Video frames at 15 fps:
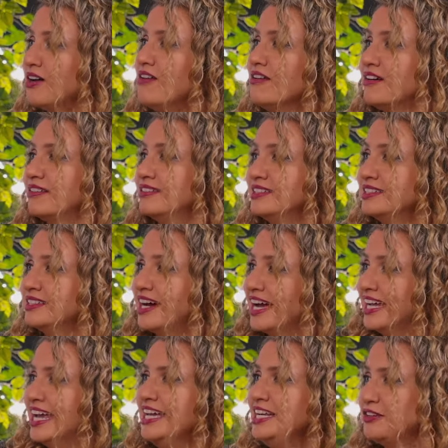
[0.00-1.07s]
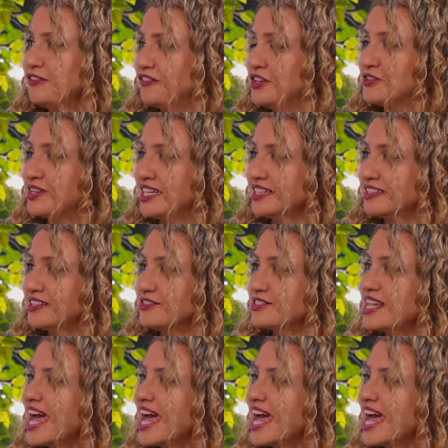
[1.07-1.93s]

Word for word: oh, I gained a few kilos.